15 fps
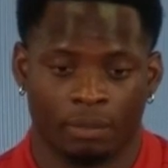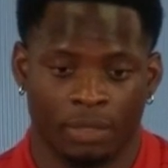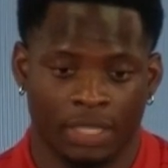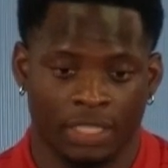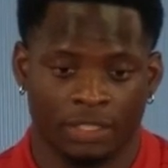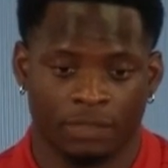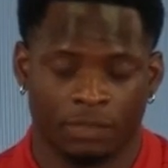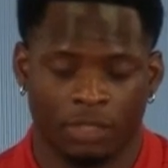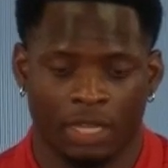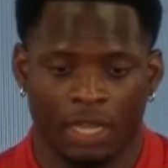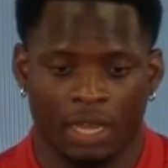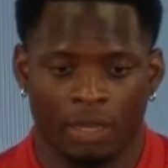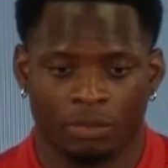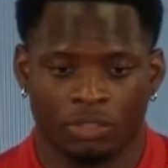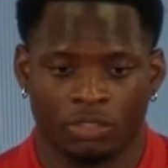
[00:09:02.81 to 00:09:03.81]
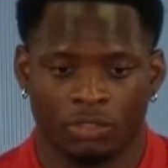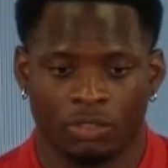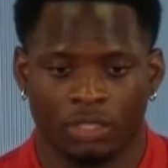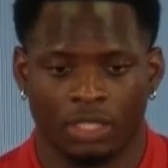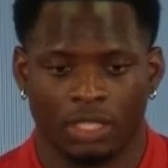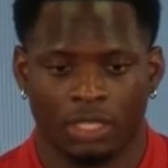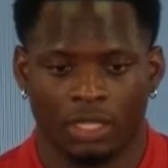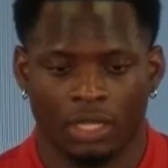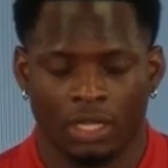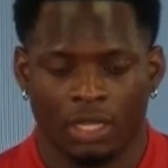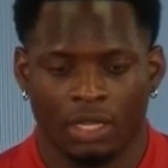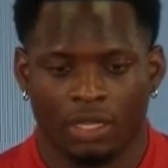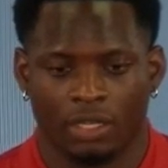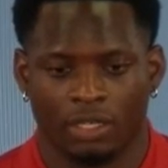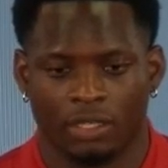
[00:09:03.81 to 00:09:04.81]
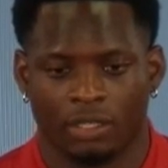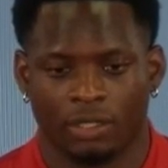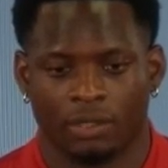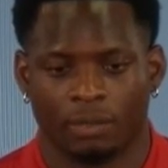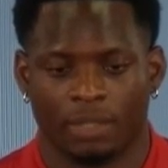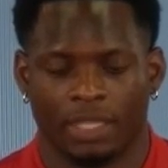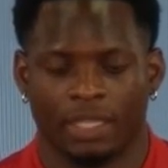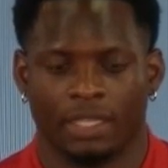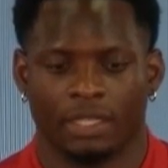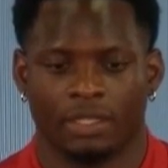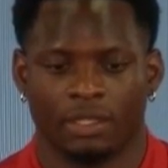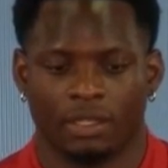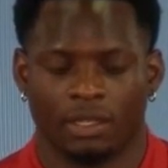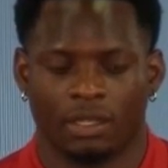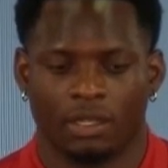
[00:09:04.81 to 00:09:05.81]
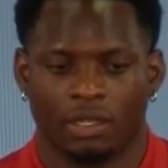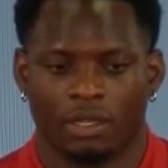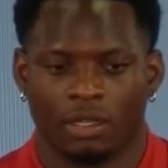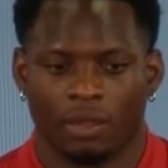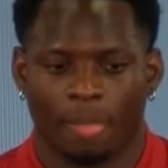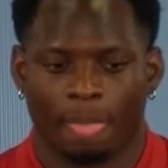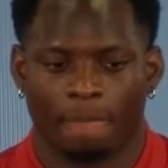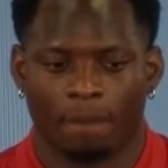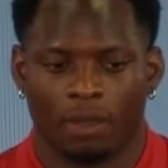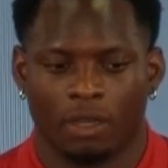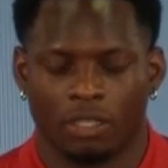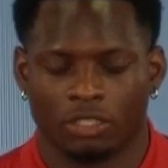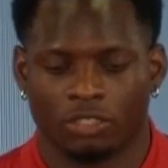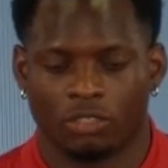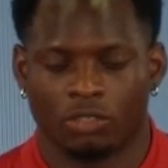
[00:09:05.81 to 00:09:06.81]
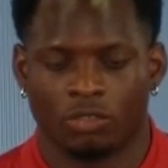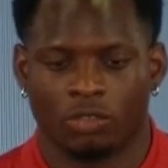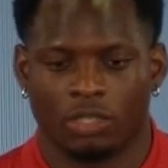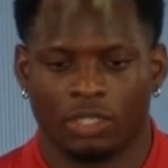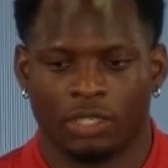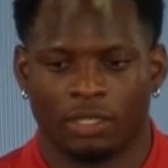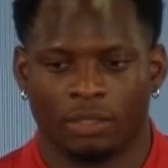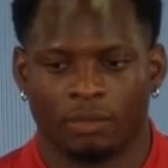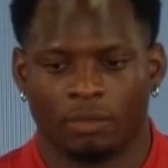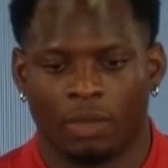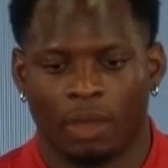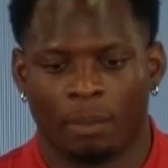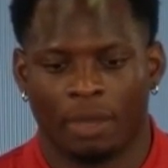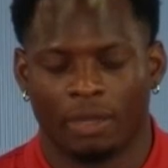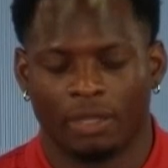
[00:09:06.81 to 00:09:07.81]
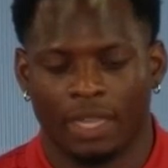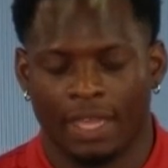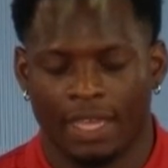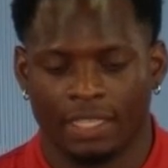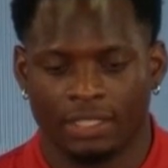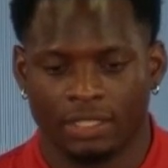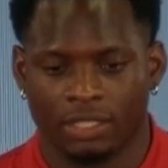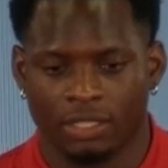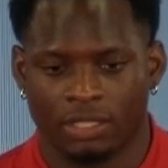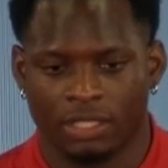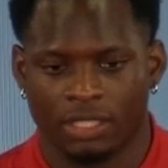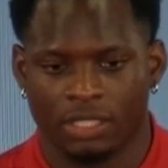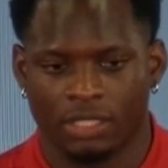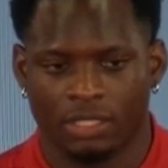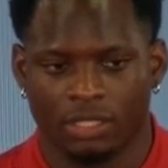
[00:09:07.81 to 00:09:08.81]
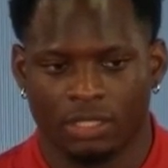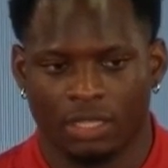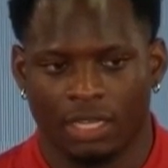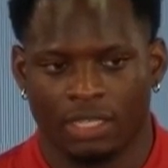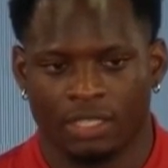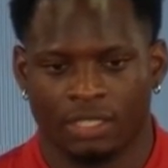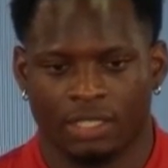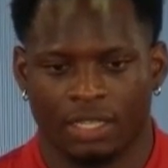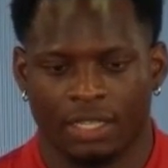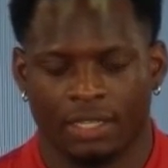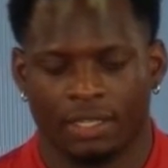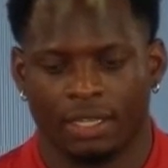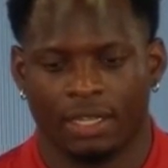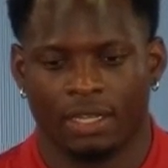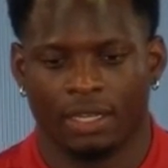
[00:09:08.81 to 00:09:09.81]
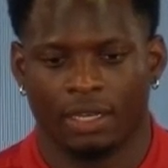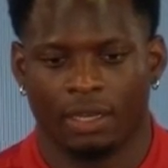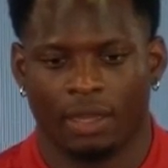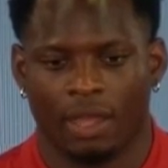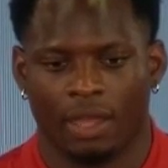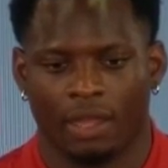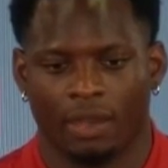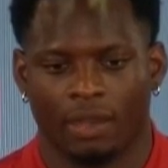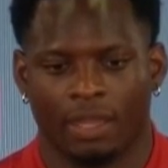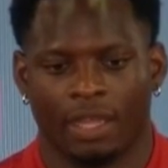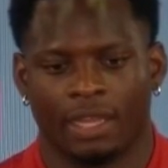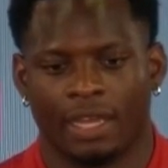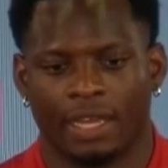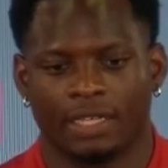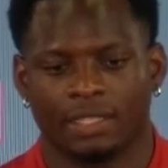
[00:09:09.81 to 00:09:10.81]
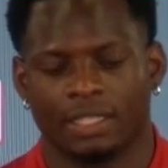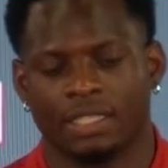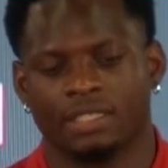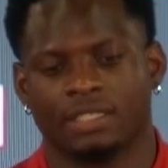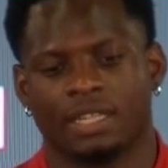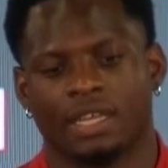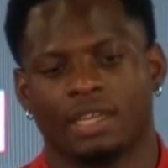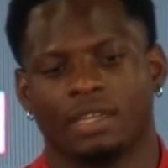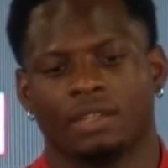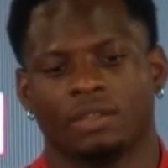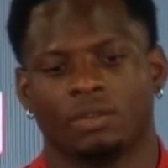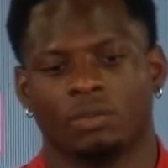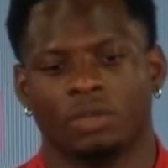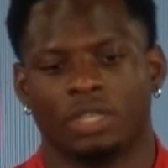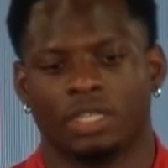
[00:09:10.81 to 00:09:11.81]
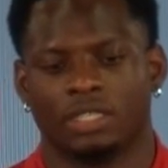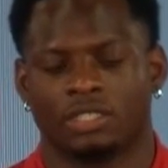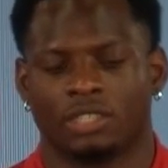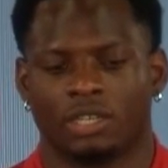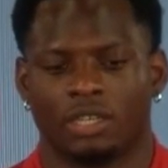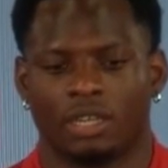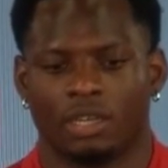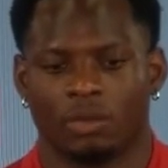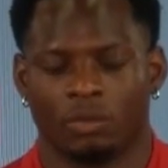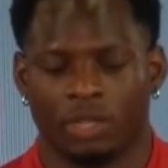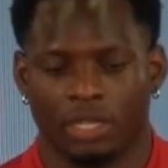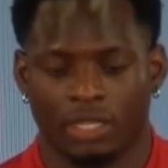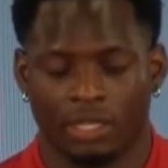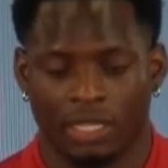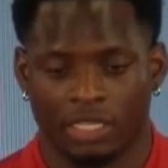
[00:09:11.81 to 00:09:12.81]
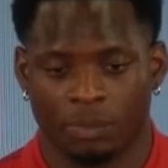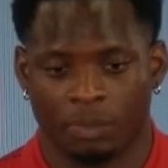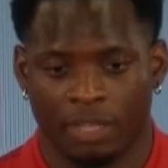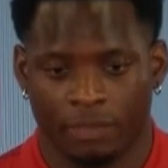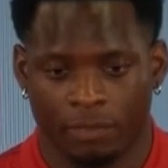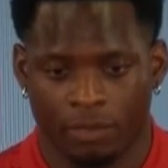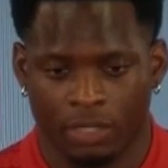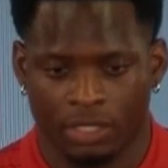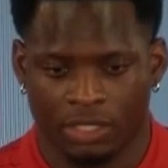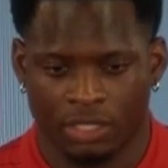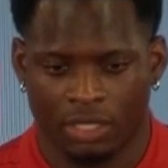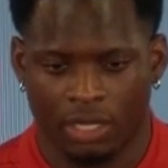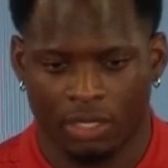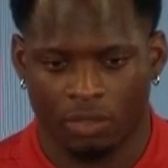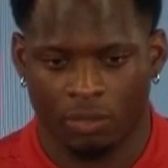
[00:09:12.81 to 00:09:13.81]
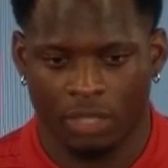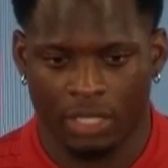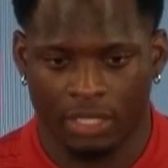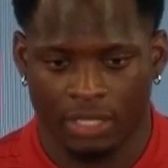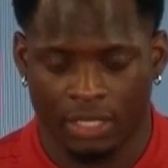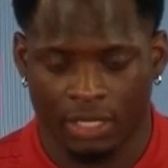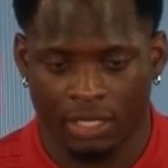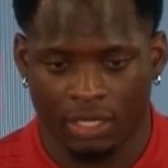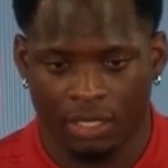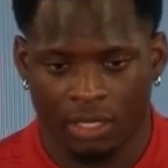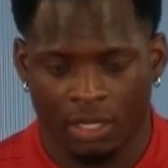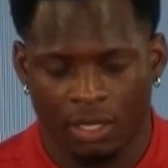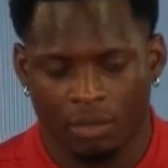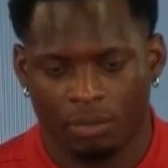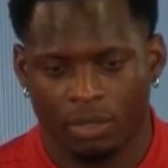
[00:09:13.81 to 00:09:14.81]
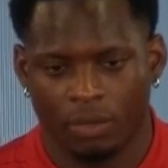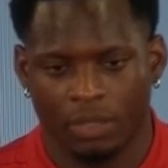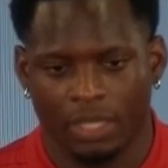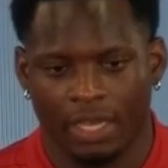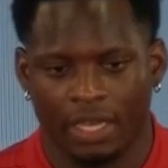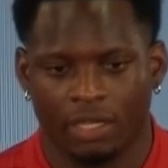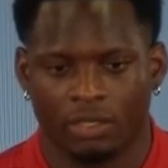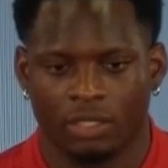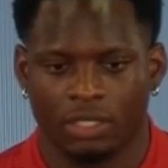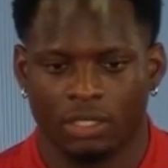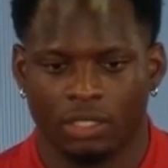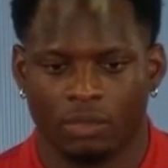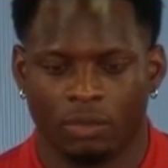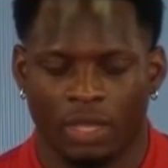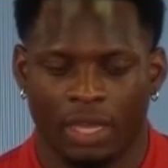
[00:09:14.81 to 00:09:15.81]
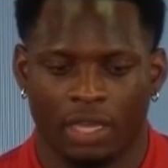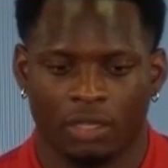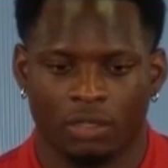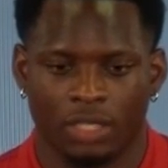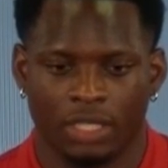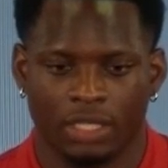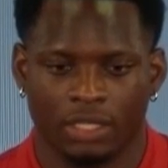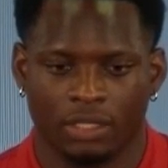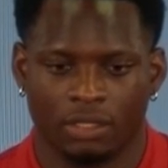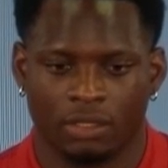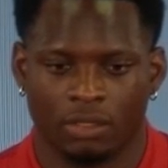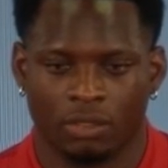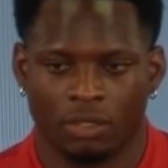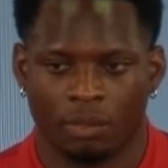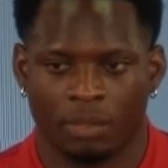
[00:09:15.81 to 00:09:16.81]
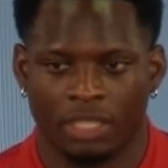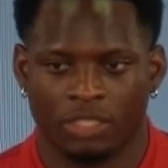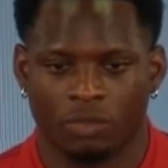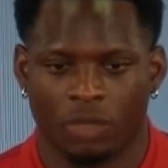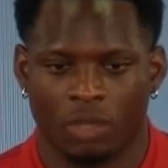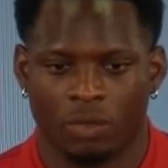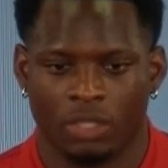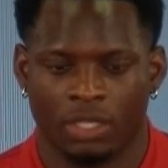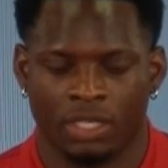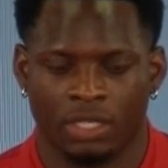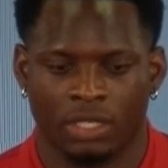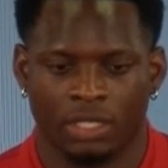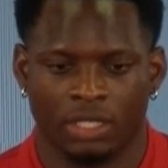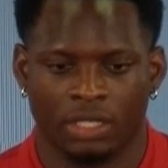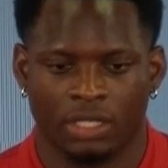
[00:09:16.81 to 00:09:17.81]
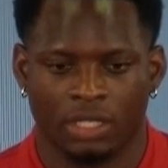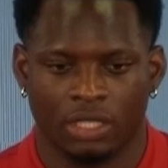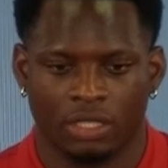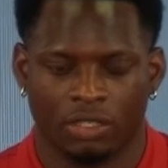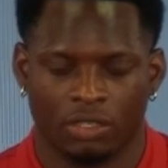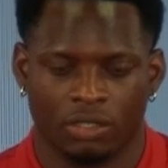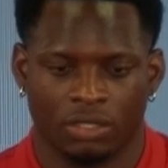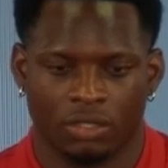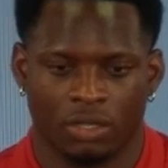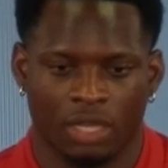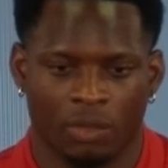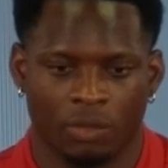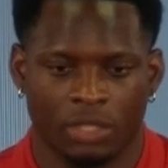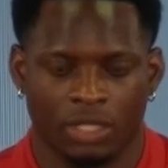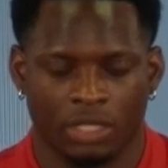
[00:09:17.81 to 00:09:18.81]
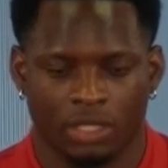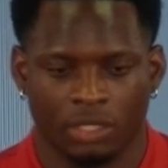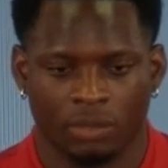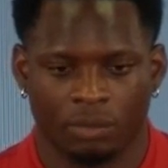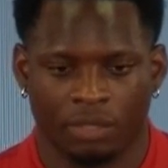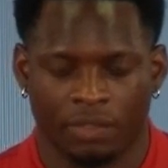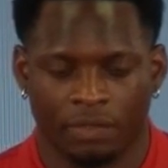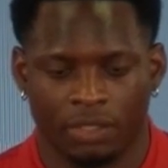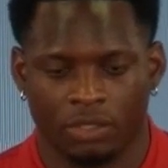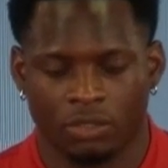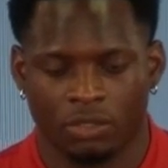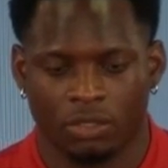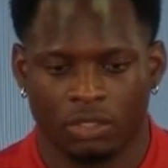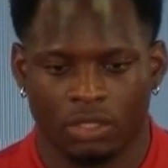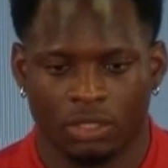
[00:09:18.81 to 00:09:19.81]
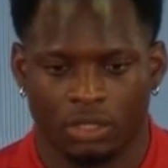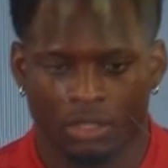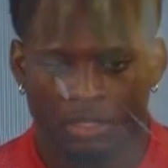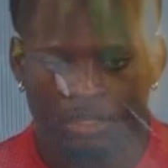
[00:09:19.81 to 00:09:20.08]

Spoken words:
blessed for that opportunity. And also about last year's season, I can say that a lot of things that we didn't expect for it to turn out the way it did, but we handled it, you know, the best way we could, you know, so that we could be victorious.